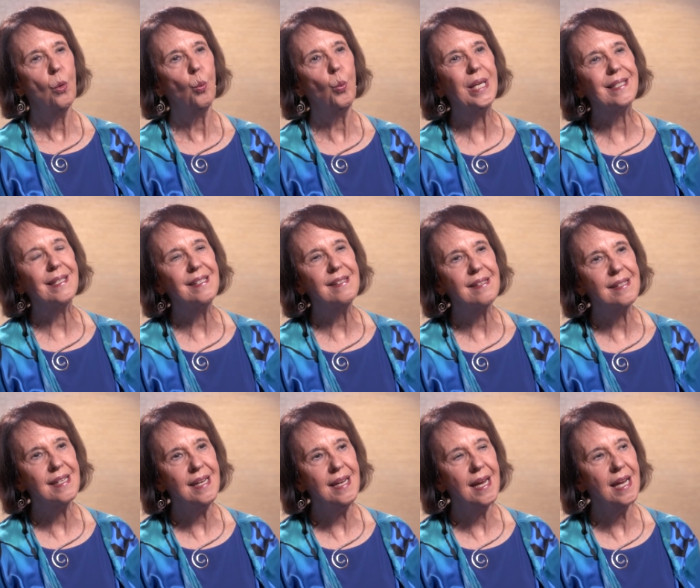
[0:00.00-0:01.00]
went to
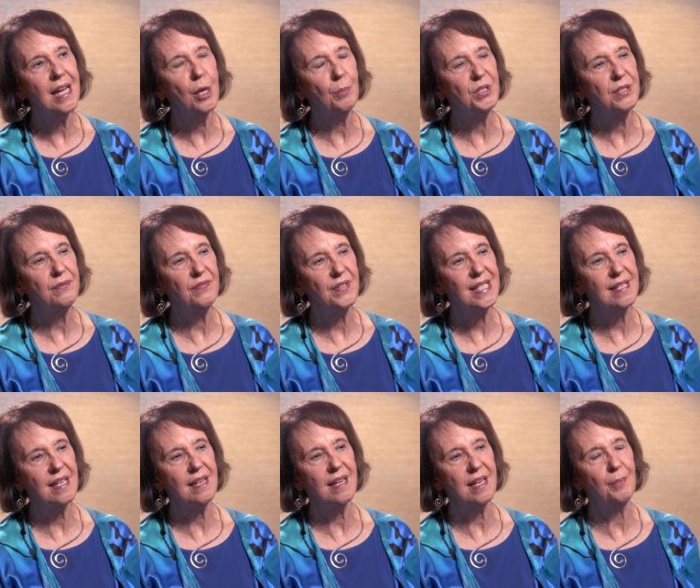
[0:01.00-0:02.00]
see him to
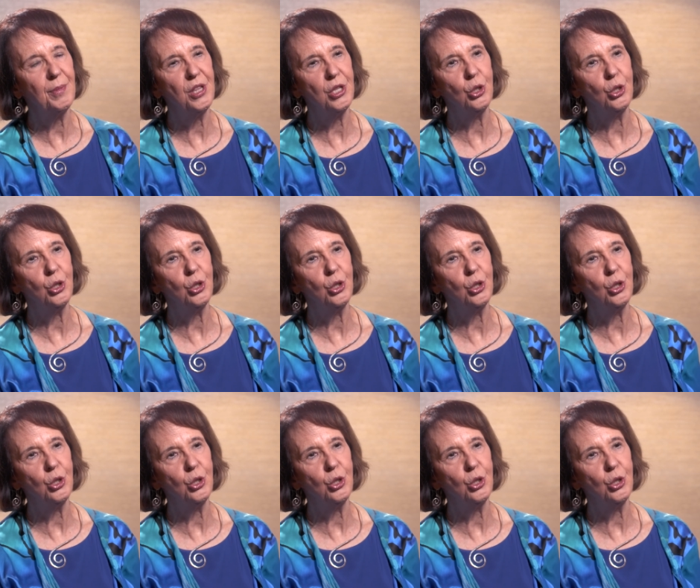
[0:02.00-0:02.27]
visit him in